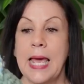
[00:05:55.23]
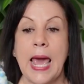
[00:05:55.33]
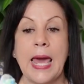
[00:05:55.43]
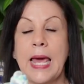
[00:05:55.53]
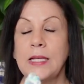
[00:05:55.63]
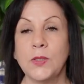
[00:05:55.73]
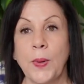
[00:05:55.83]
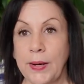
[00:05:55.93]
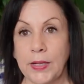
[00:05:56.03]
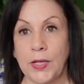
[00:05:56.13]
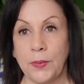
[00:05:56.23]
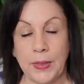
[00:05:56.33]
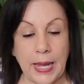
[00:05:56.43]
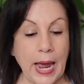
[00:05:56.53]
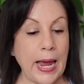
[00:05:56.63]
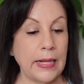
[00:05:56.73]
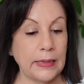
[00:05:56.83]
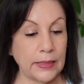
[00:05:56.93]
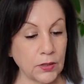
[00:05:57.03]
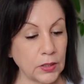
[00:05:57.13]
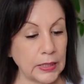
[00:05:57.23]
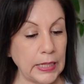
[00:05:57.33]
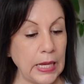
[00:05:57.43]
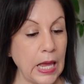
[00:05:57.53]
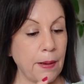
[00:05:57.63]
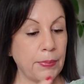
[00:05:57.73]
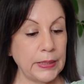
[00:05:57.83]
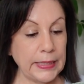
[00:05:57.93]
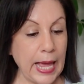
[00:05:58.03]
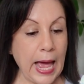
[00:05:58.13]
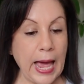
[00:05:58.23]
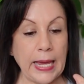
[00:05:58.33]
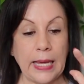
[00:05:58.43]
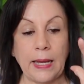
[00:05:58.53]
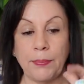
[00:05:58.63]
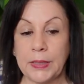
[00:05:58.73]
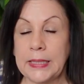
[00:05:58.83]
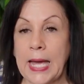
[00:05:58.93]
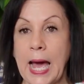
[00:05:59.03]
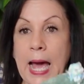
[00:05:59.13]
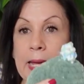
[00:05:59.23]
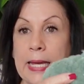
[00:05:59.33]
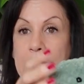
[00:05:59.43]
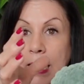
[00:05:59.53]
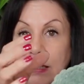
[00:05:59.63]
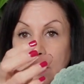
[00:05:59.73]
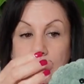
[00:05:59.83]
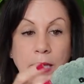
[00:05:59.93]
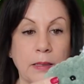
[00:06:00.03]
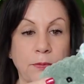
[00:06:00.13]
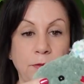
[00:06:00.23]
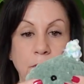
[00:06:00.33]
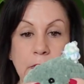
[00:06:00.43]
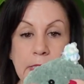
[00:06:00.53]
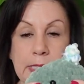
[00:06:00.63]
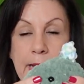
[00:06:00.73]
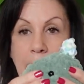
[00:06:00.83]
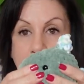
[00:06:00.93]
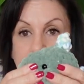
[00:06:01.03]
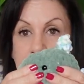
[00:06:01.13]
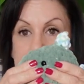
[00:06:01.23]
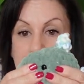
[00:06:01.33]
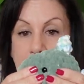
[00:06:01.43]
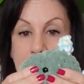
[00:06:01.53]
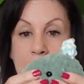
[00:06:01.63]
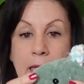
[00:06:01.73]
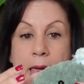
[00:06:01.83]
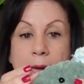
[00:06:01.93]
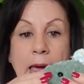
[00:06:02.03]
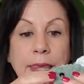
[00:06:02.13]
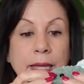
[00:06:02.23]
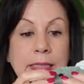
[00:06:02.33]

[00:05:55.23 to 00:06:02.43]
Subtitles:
And I swear to you that I literally put the eye and I like fold this in half like that, and they